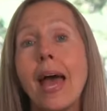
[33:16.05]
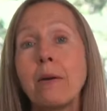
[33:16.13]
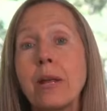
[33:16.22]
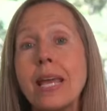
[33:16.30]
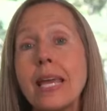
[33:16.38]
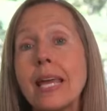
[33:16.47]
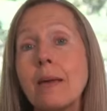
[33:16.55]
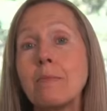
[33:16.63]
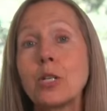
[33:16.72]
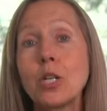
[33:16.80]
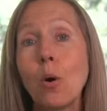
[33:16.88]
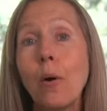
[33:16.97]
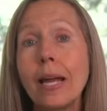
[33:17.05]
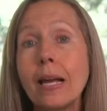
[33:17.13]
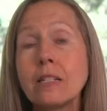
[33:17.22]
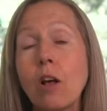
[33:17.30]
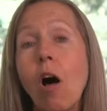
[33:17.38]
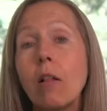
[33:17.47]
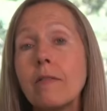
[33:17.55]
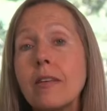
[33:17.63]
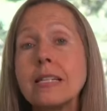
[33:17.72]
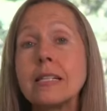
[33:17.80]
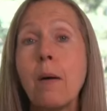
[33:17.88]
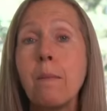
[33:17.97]
and he keeps showing us all of
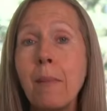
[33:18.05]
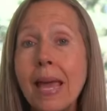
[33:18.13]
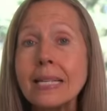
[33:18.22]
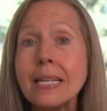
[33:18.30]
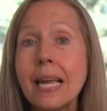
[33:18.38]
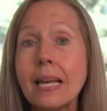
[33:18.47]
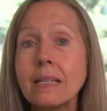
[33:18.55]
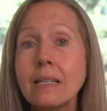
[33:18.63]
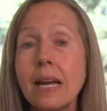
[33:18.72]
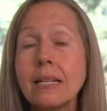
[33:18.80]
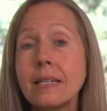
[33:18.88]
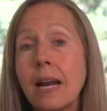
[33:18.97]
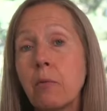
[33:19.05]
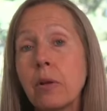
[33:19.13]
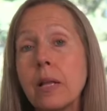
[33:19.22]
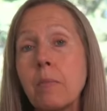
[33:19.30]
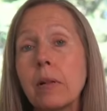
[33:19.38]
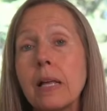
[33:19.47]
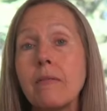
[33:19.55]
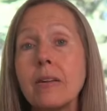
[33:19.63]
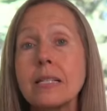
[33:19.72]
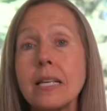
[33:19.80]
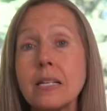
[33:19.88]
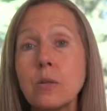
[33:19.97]
these amazing insights, and I really believe
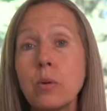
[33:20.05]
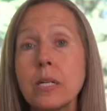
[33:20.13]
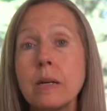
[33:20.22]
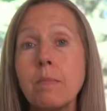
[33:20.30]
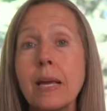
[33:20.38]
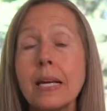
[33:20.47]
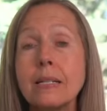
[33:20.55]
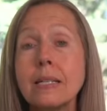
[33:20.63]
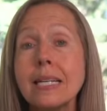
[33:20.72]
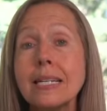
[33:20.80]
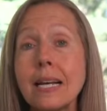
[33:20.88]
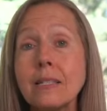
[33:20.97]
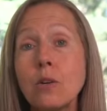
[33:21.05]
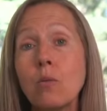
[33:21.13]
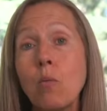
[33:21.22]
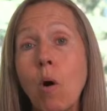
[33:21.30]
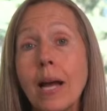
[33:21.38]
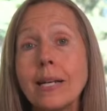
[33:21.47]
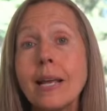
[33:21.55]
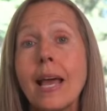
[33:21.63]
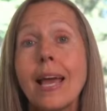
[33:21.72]
it's his wisdom because he doesn't want